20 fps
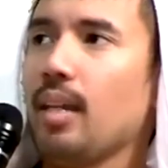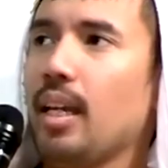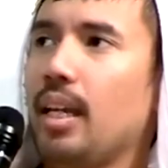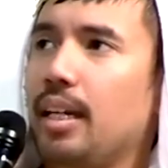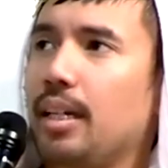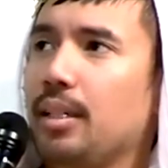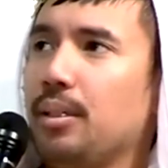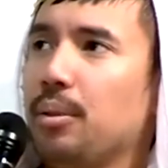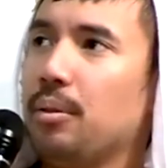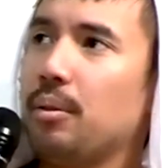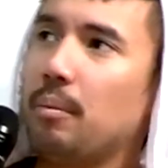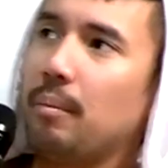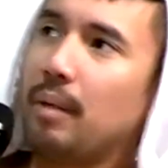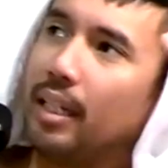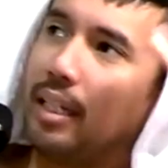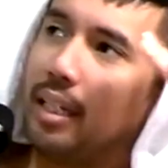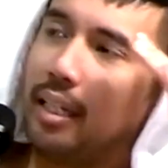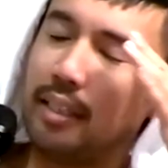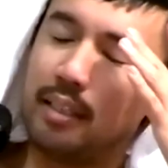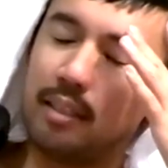And I turned on
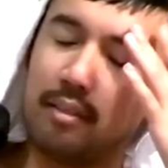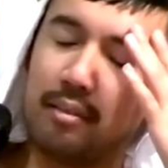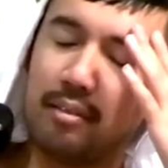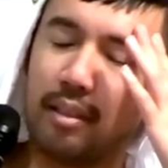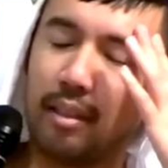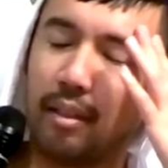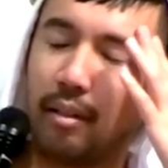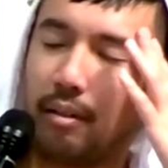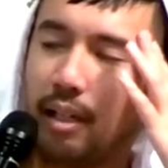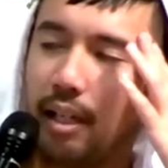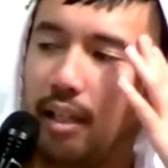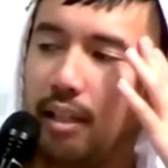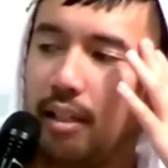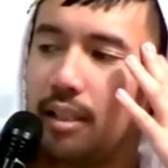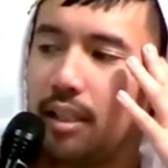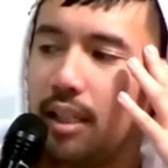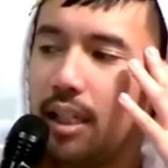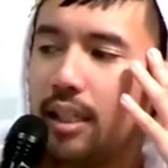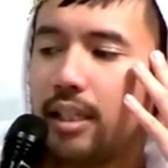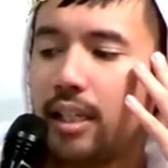my lights, and I was like, okay,
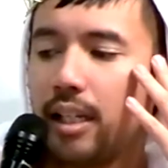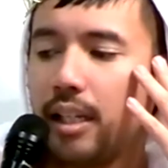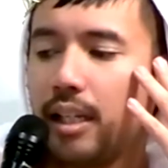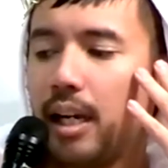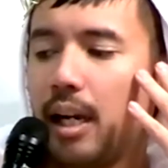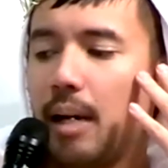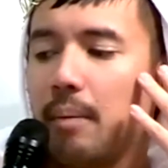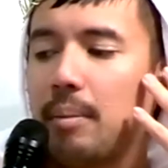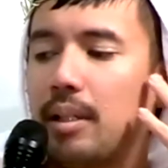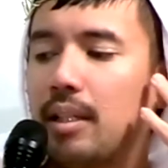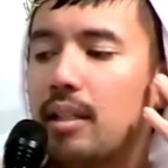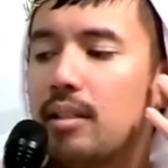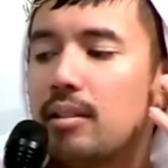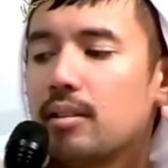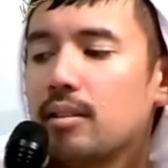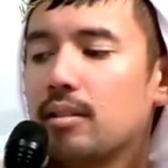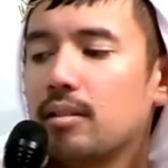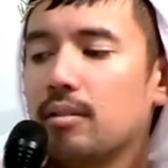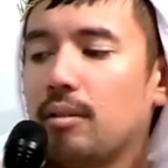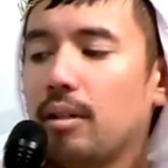like nothing happened.
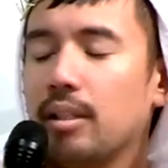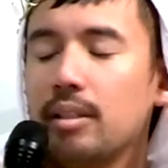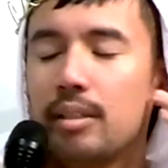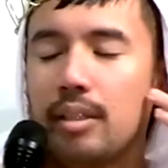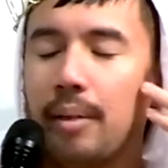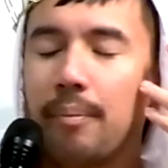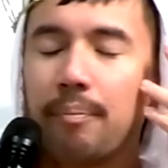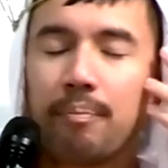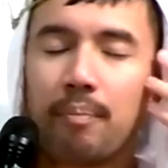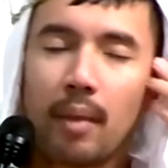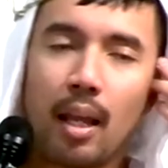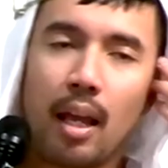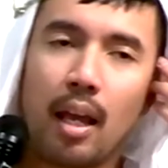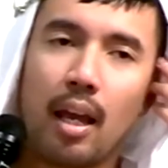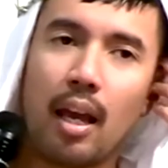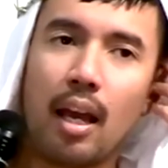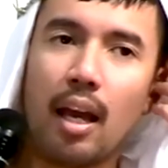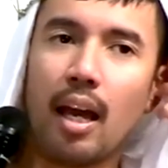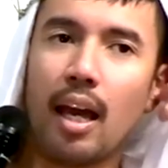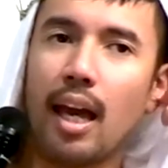That's crazy.
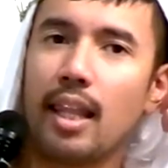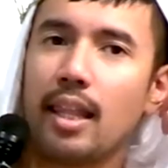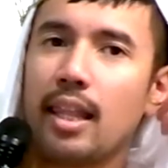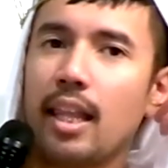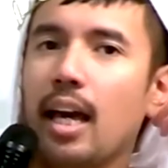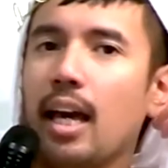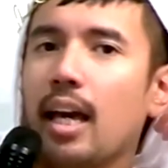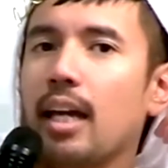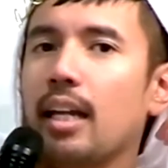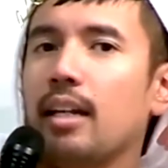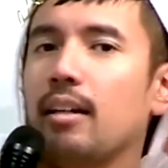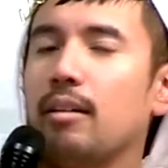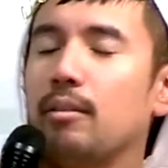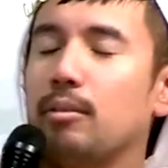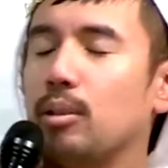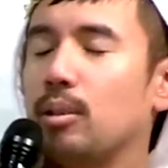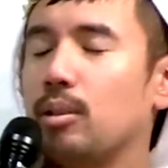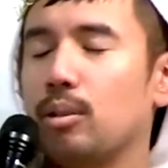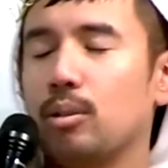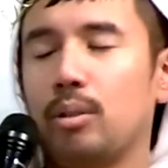And then it
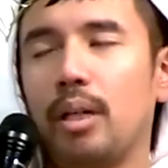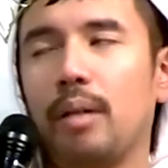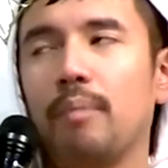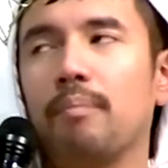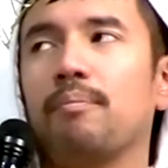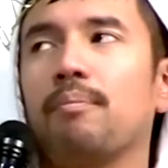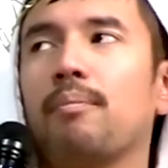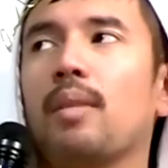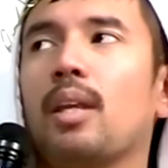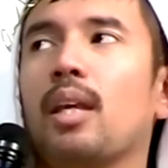was just a dream.